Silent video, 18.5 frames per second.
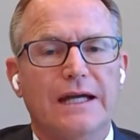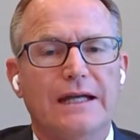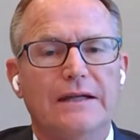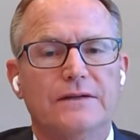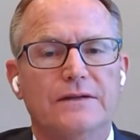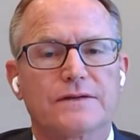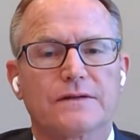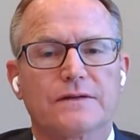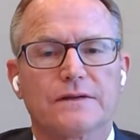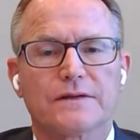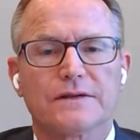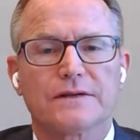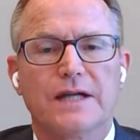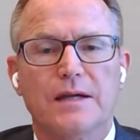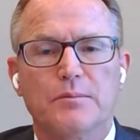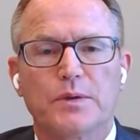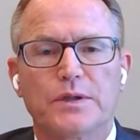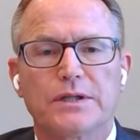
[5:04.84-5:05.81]
states, the
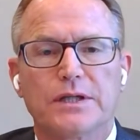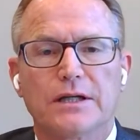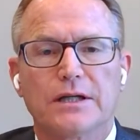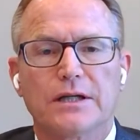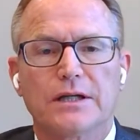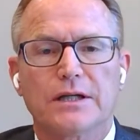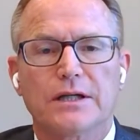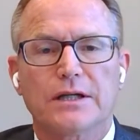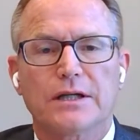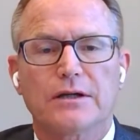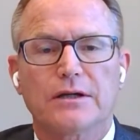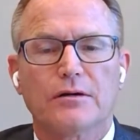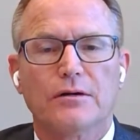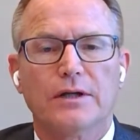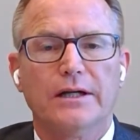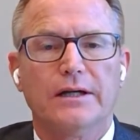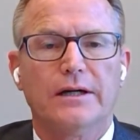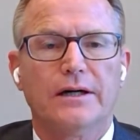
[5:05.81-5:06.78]
state
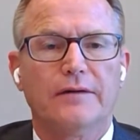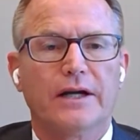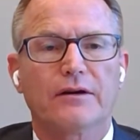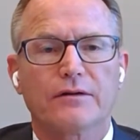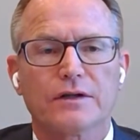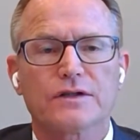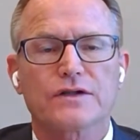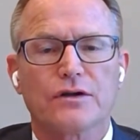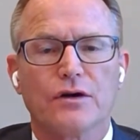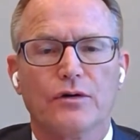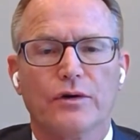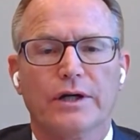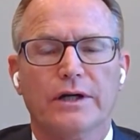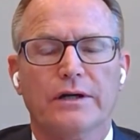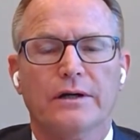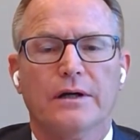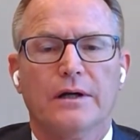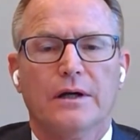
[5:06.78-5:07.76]
particularly of
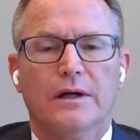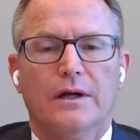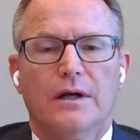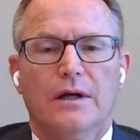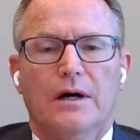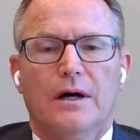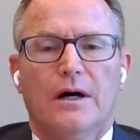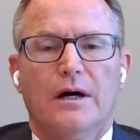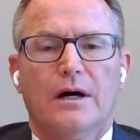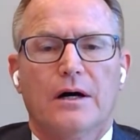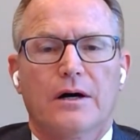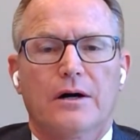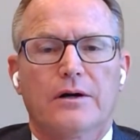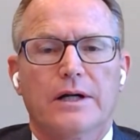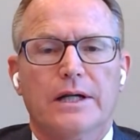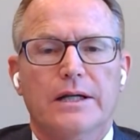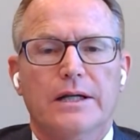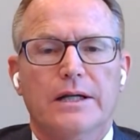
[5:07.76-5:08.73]
Arizona,
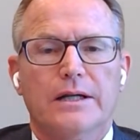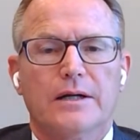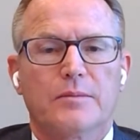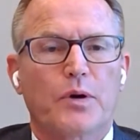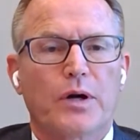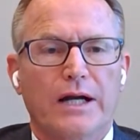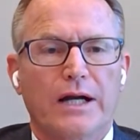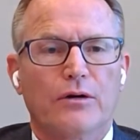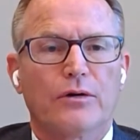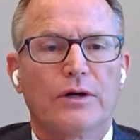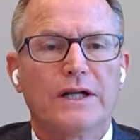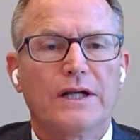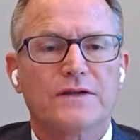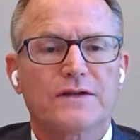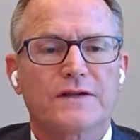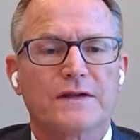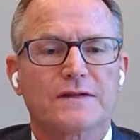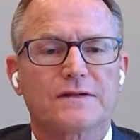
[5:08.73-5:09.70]
are in a
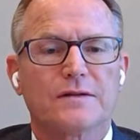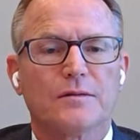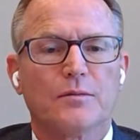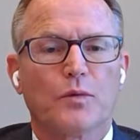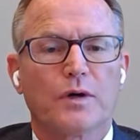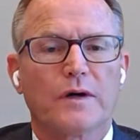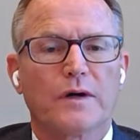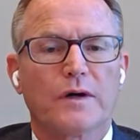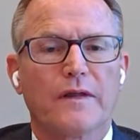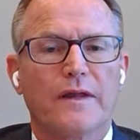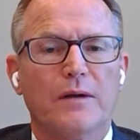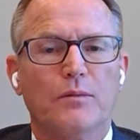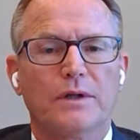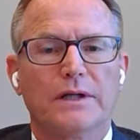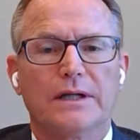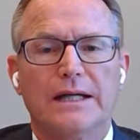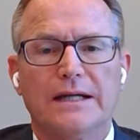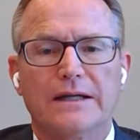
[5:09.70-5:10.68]
priority system where
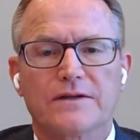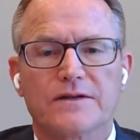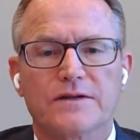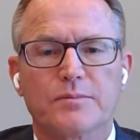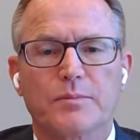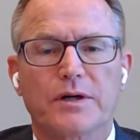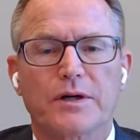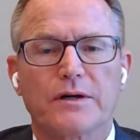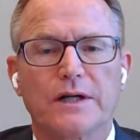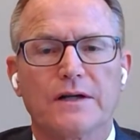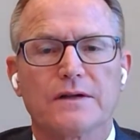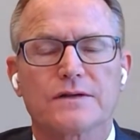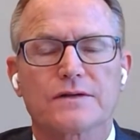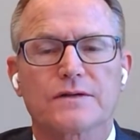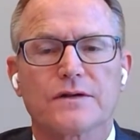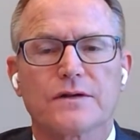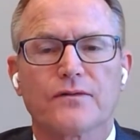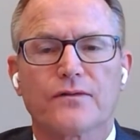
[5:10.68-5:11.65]
they would
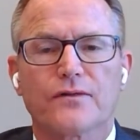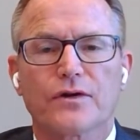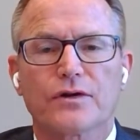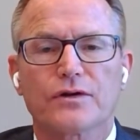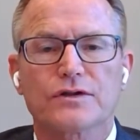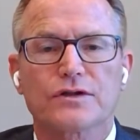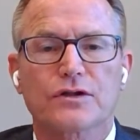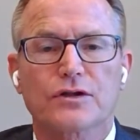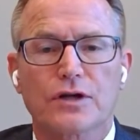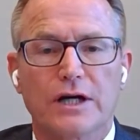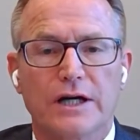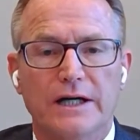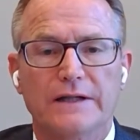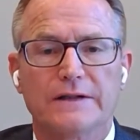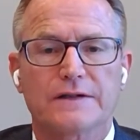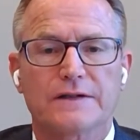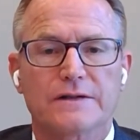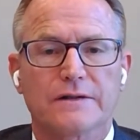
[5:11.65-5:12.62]
experience the first
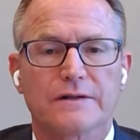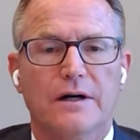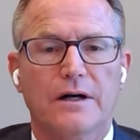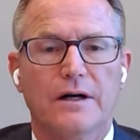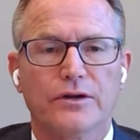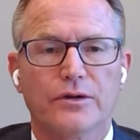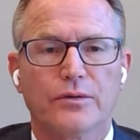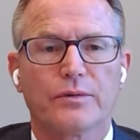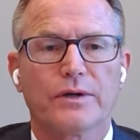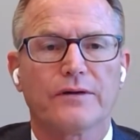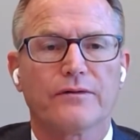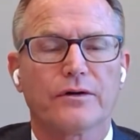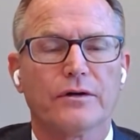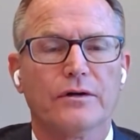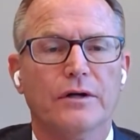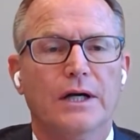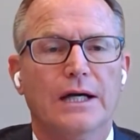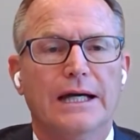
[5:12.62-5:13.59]
cuts on the
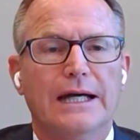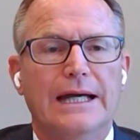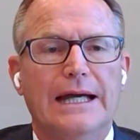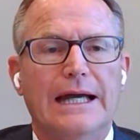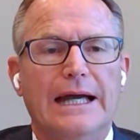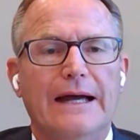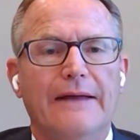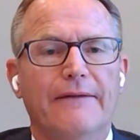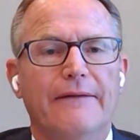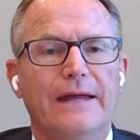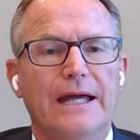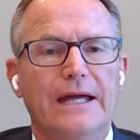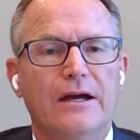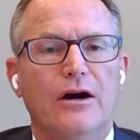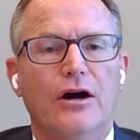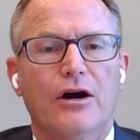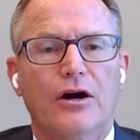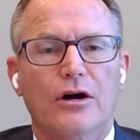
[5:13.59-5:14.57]
river, and
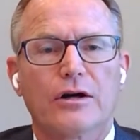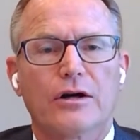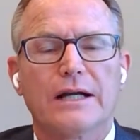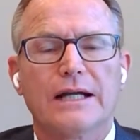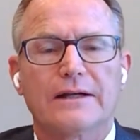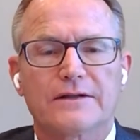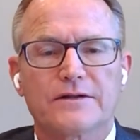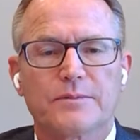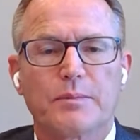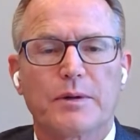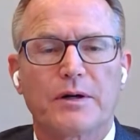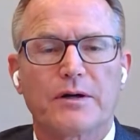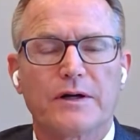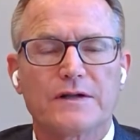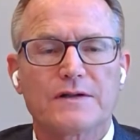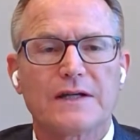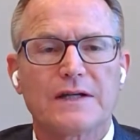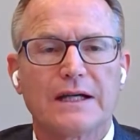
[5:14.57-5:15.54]
they are
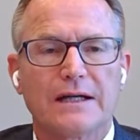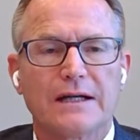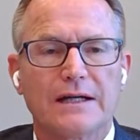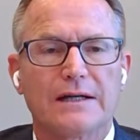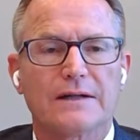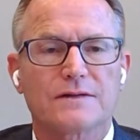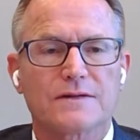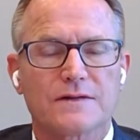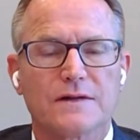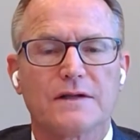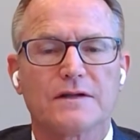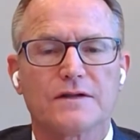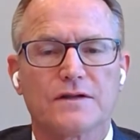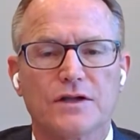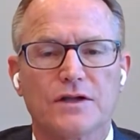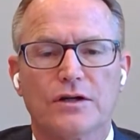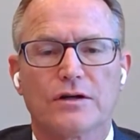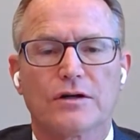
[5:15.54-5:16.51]
experiencing cuts
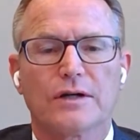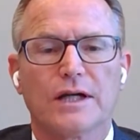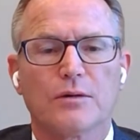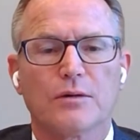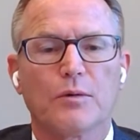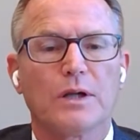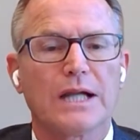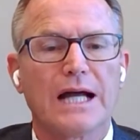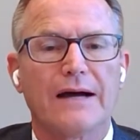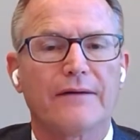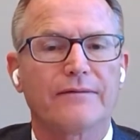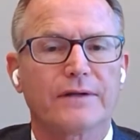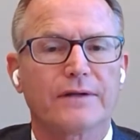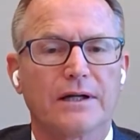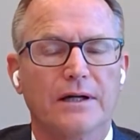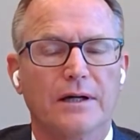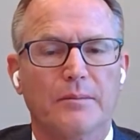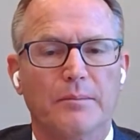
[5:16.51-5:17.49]
this year and will
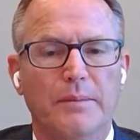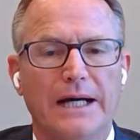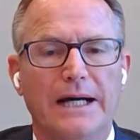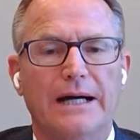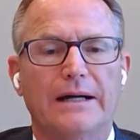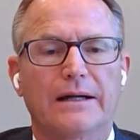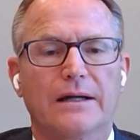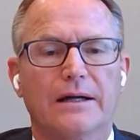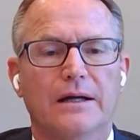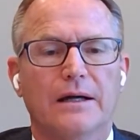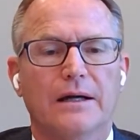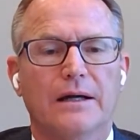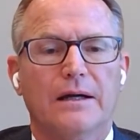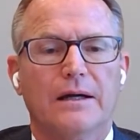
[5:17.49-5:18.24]
have to cut back.